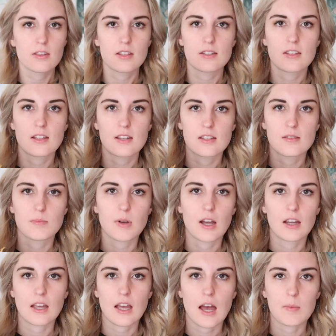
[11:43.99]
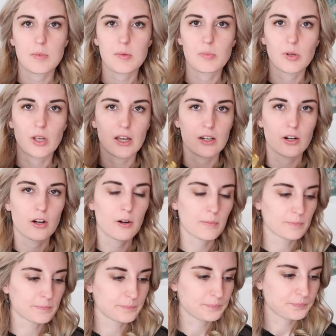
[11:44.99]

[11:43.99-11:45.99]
this is my happy planner.